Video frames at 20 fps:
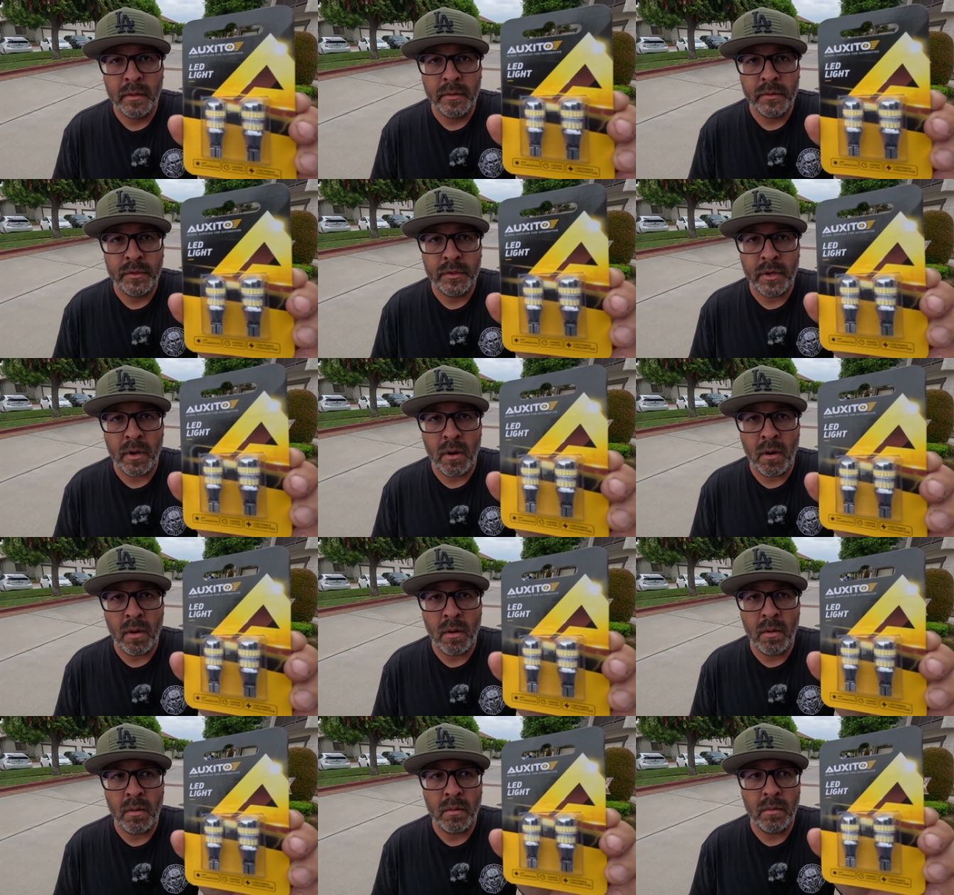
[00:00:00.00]

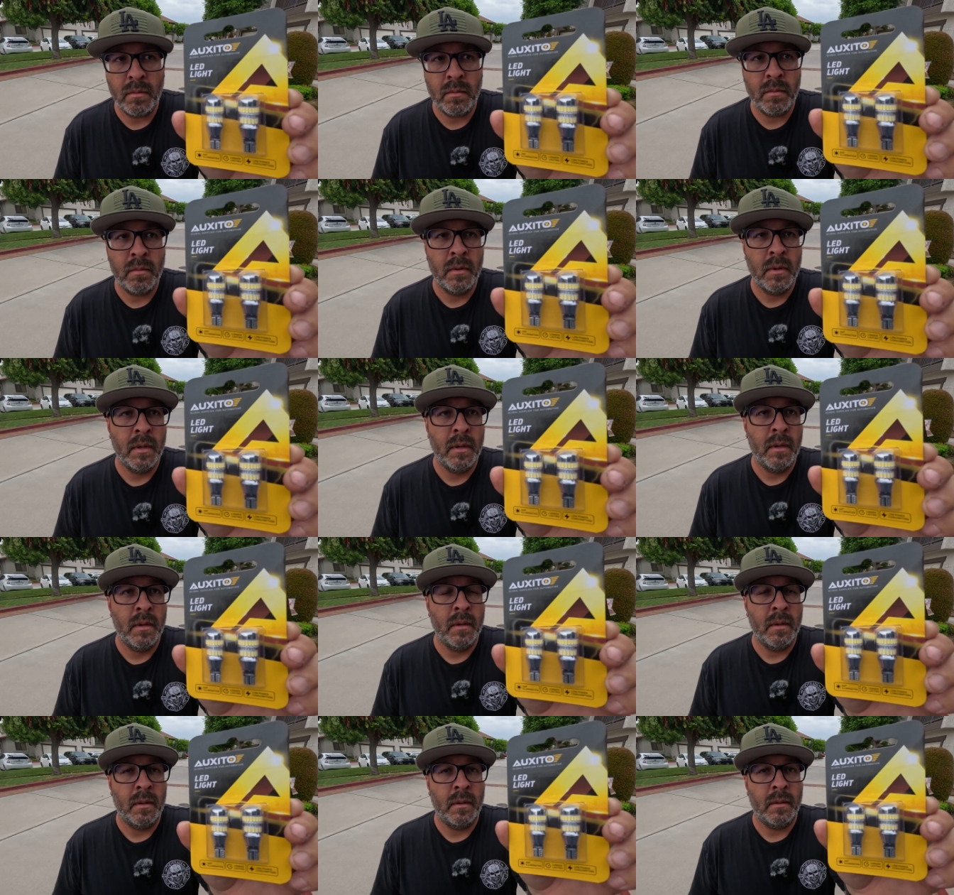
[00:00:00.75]
So
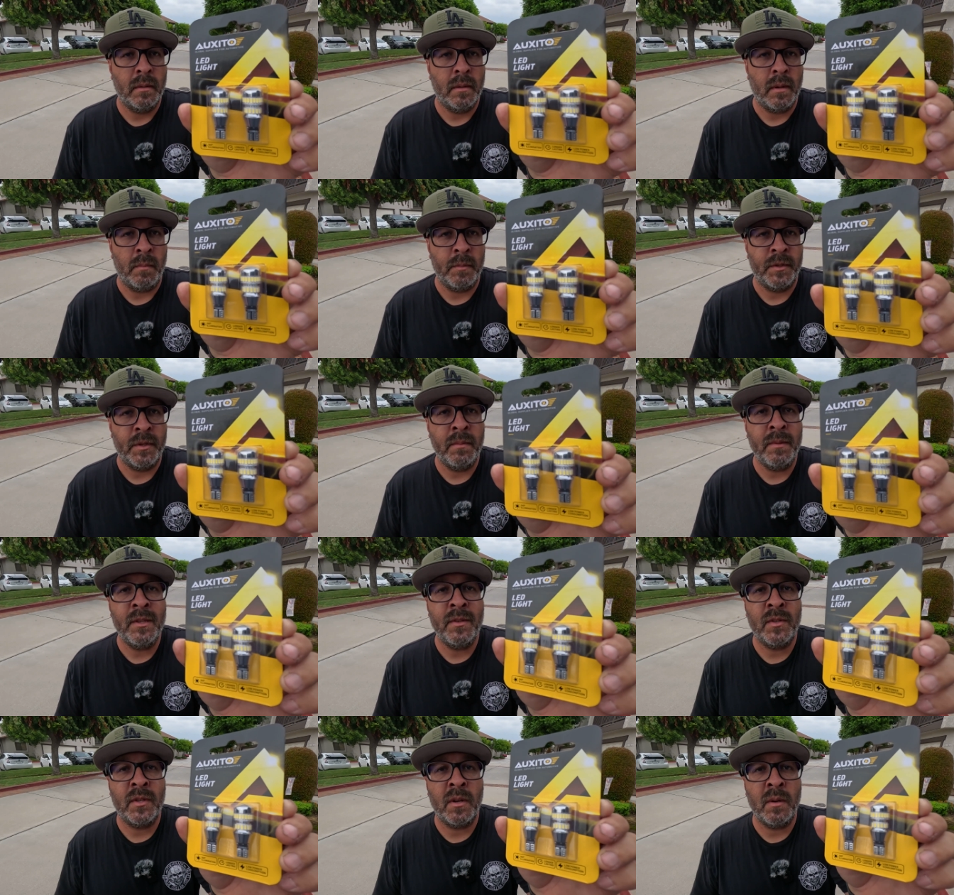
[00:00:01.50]
I'm
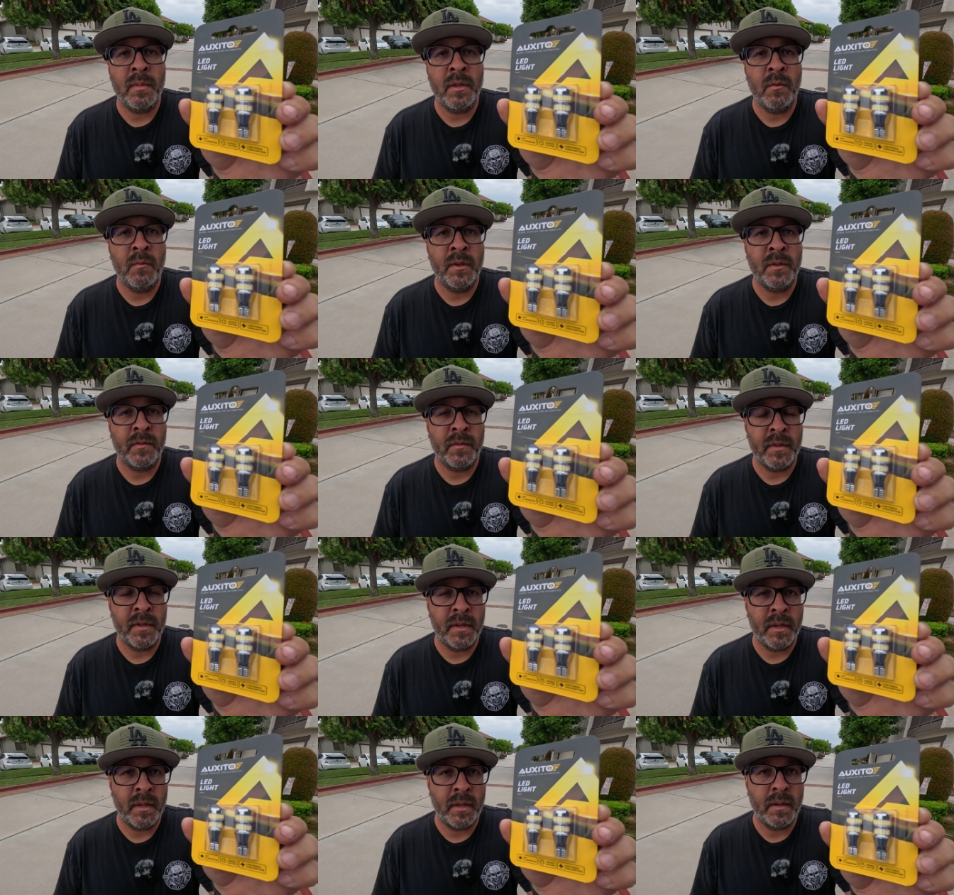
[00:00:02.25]
assuming these are gonna be the ones for
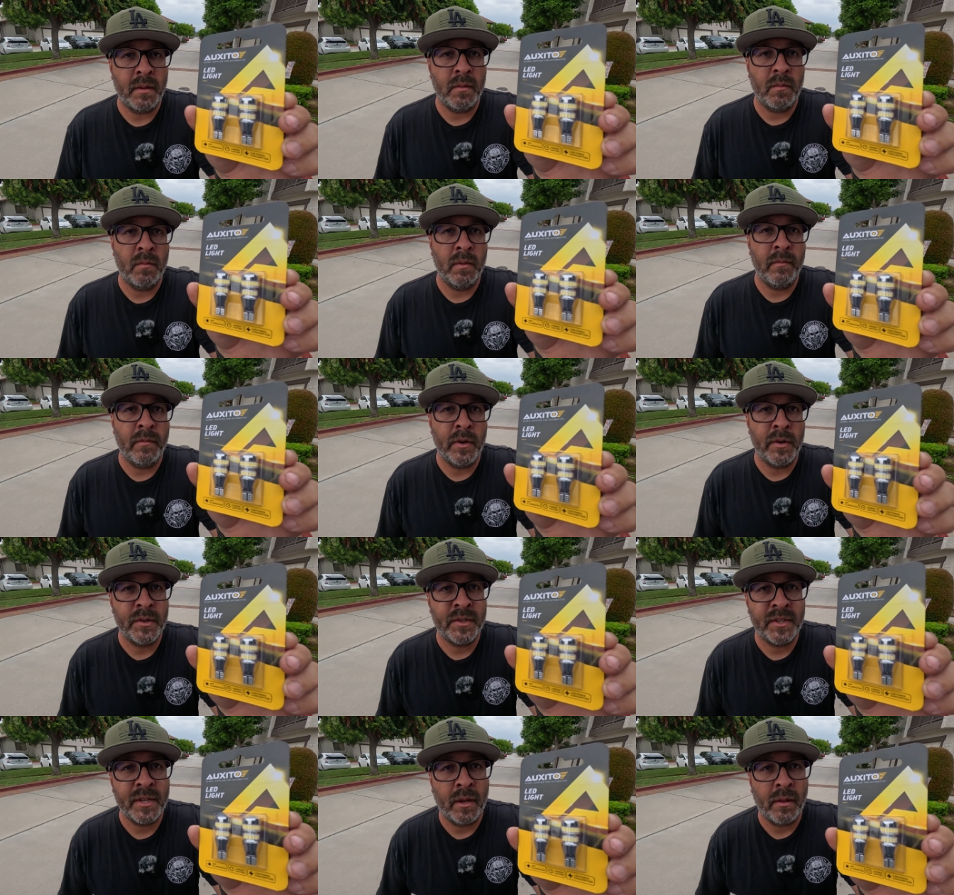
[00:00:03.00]
the
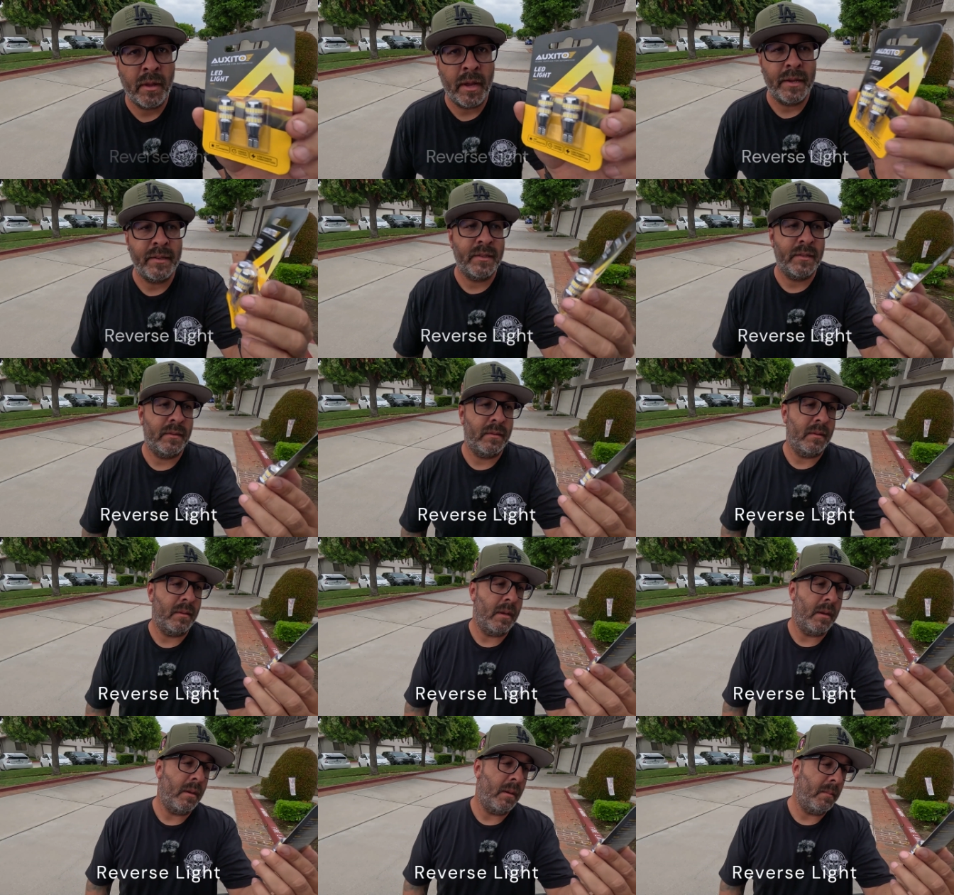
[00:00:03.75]
reverse taillights.
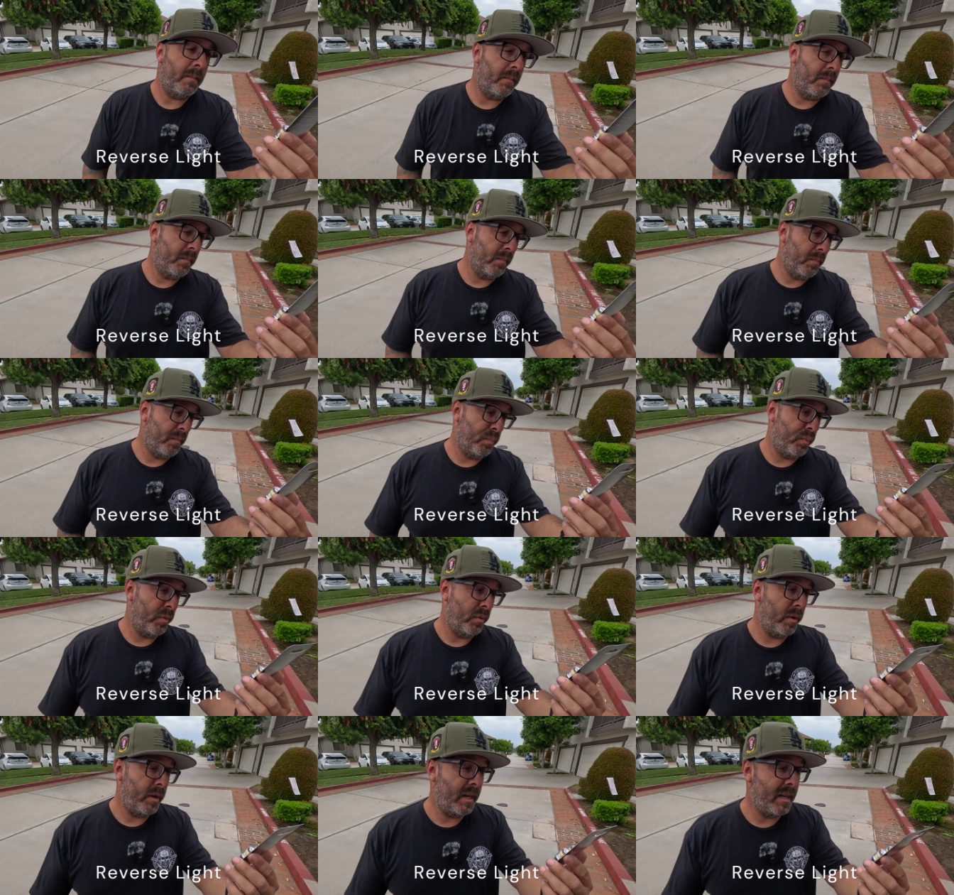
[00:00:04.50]
They're
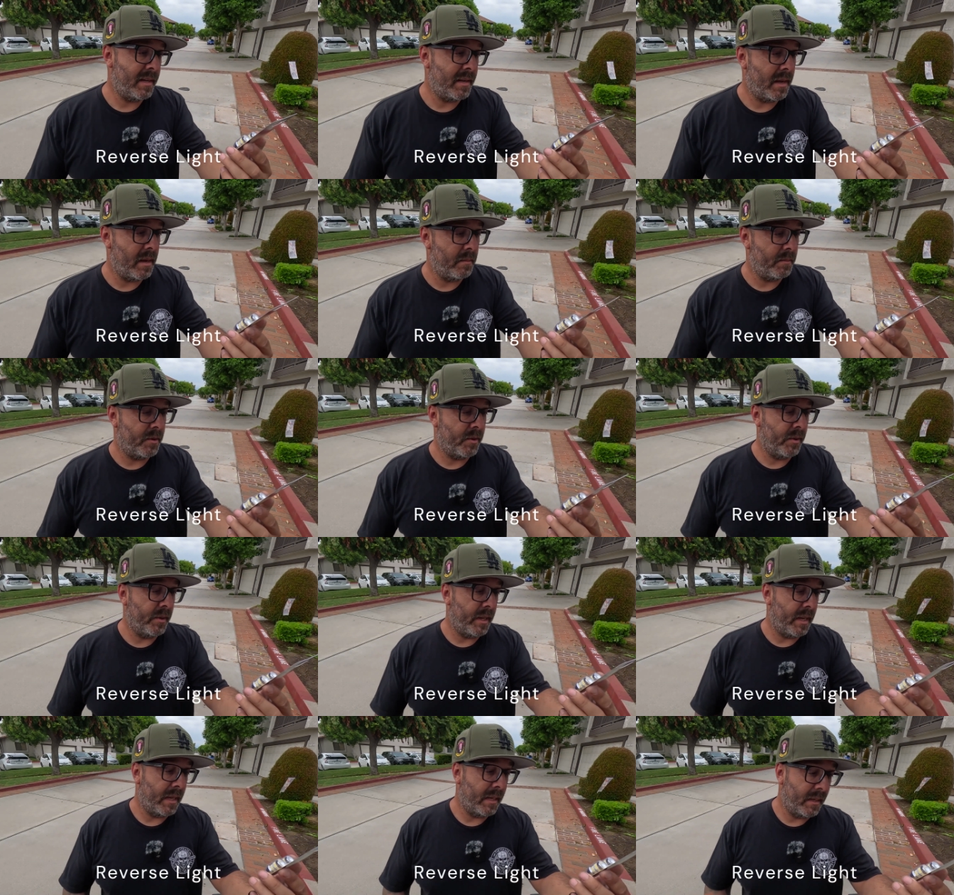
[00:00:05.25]
pretty damn
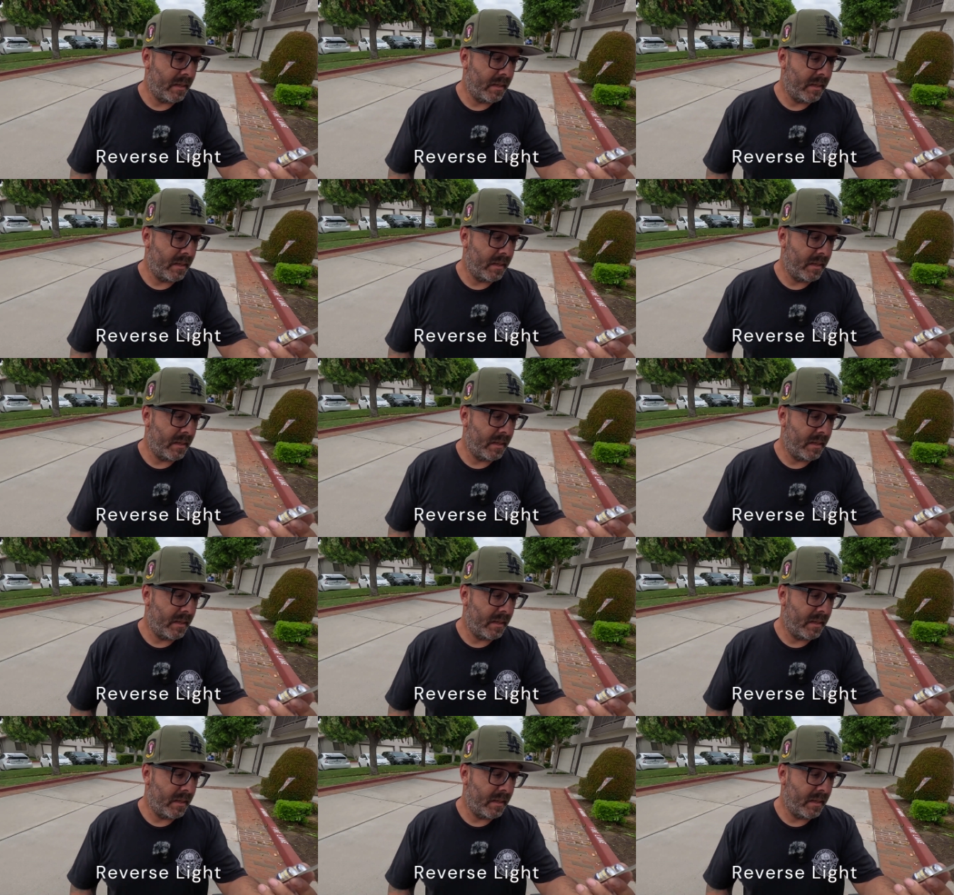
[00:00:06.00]
clean.